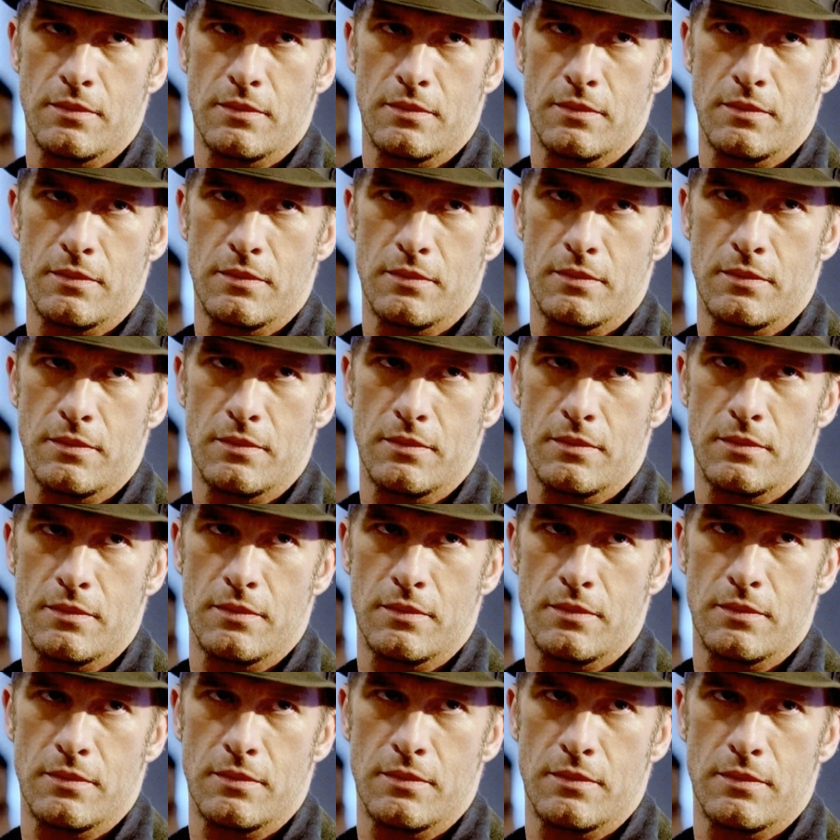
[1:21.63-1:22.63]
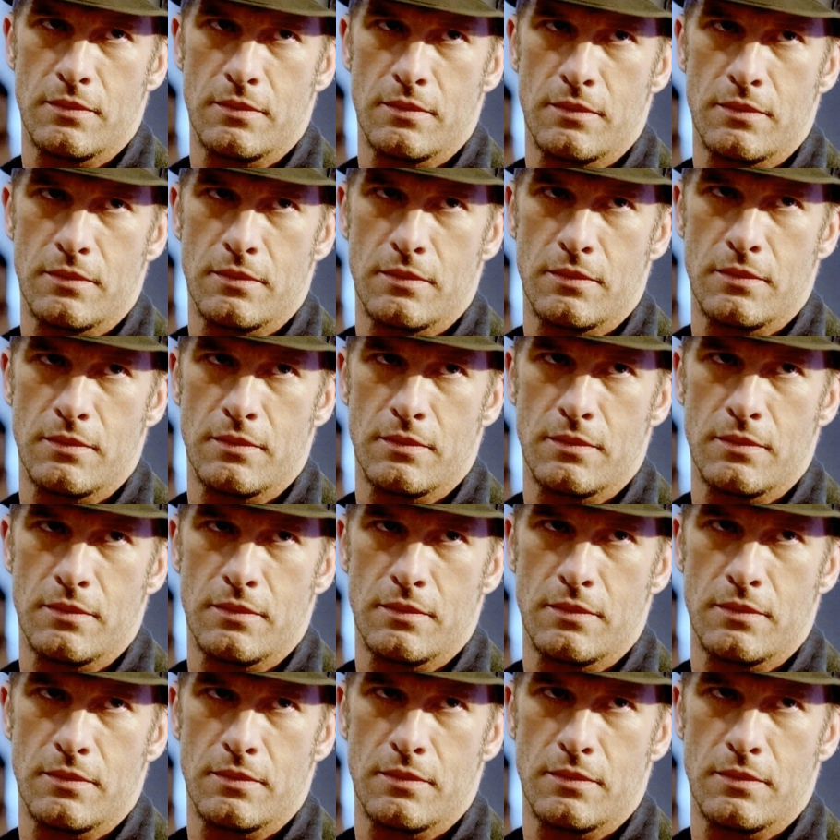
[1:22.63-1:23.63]

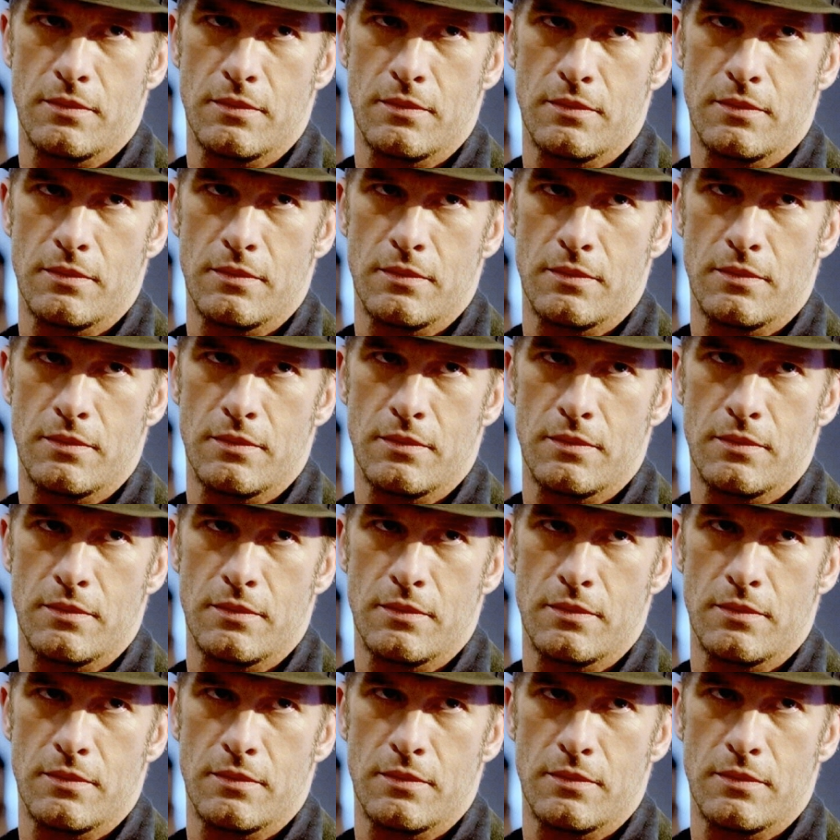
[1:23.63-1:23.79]
(silence)